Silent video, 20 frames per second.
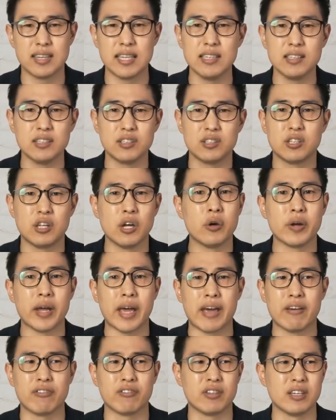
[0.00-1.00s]
these don't
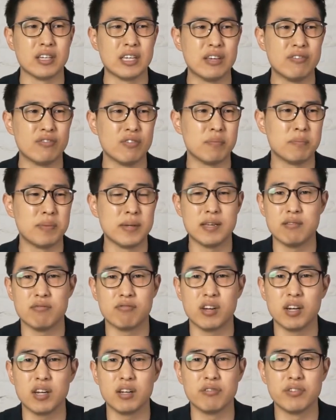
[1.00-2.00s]
have to even be
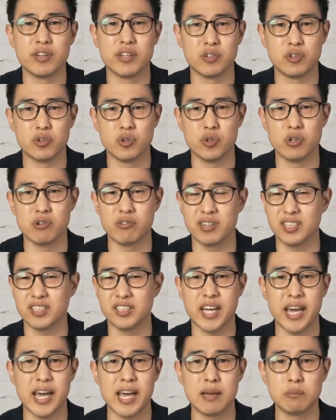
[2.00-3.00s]
relevant to your
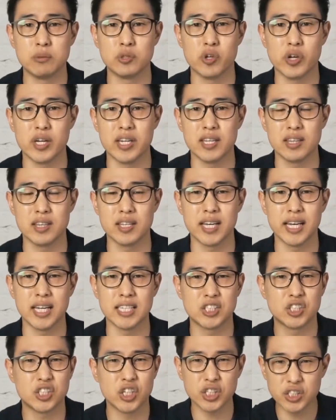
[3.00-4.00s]
exams or anything.
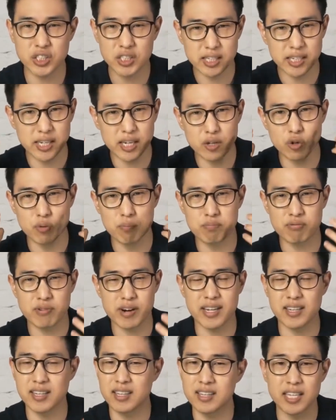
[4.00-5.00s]
It's just to get your
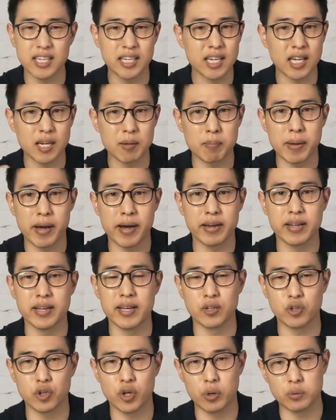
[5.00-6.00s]
brain thinking about it
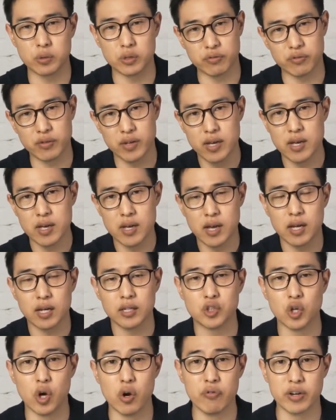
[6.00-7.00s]
in terms of
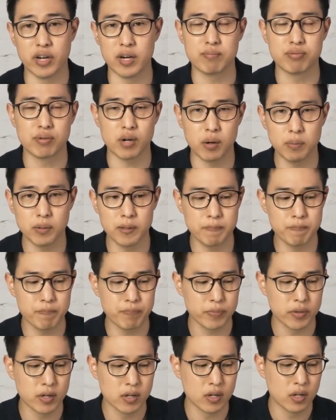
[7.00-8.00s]
solving a problem.
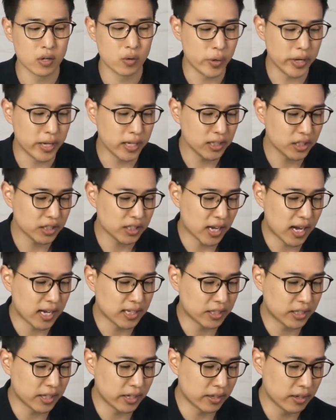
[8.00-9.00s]
We can just
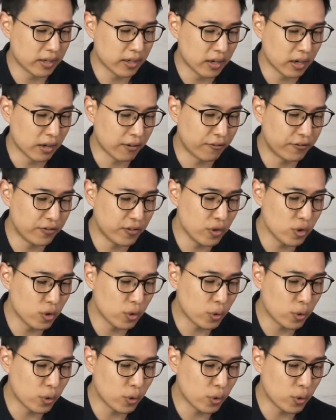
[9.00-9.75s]
ask it a few